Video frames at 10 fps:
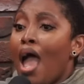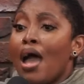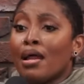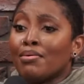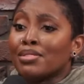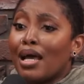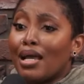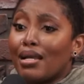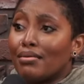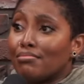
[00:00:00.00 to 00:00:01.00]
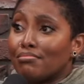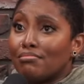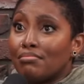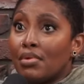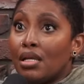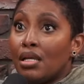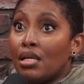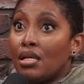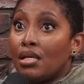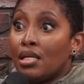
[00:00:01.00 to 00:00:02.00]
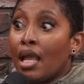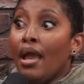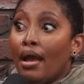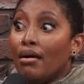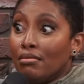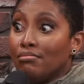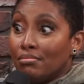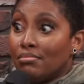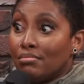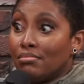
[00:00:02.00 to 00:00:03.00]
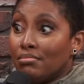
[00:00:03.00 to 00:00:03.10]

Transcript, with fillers: Did he say it just like that? Like just no? Yeah. Yeah.